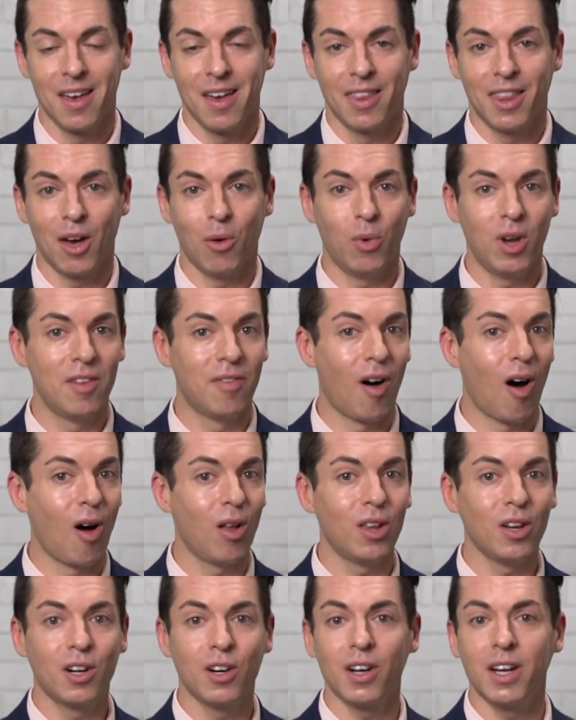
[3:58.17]
that we've all
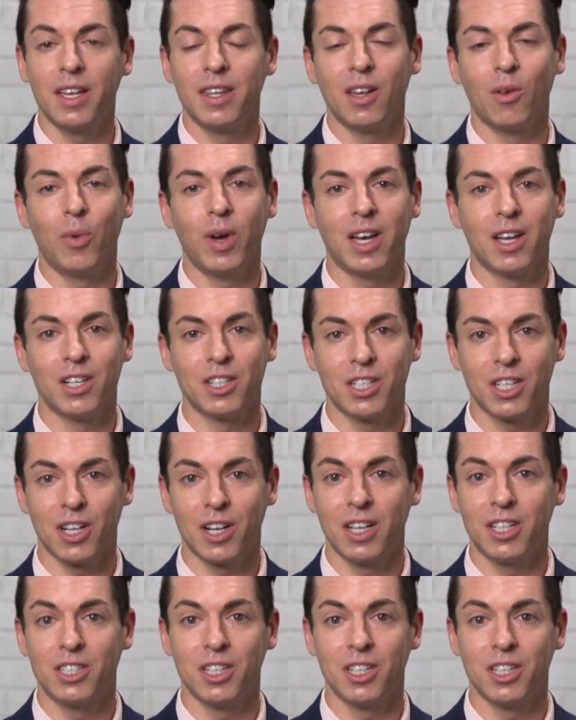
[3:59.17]
agreed that we can share each